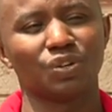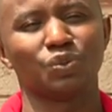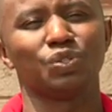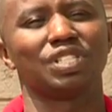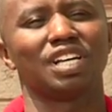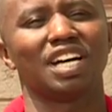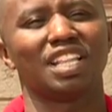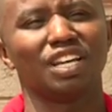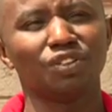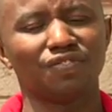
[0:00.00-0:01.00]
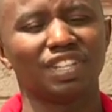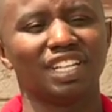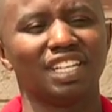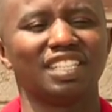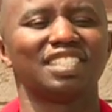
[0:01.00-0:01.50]
Because at the end of the
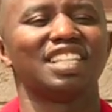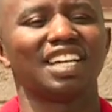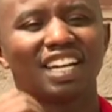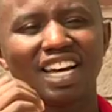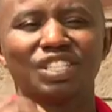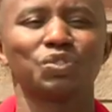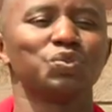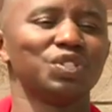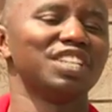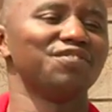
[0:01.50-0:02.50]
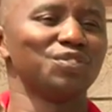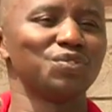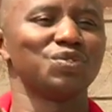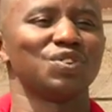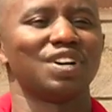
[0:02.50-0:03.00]
day, it's the clients who will give
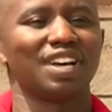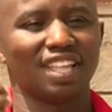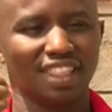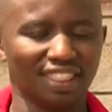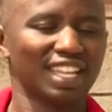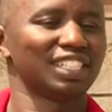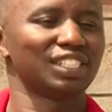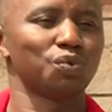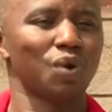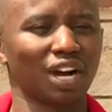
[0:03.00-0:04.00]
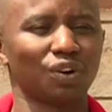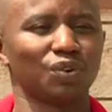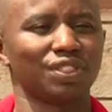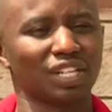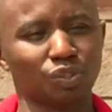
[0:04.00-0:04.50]
you that work
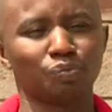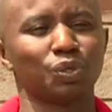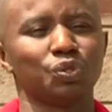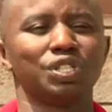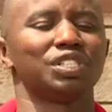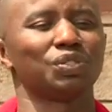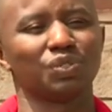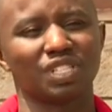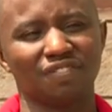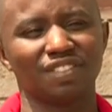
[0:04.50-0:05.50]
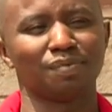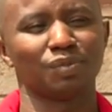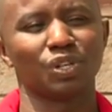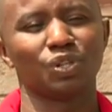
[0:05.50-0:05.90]
or that opportunity to serve them.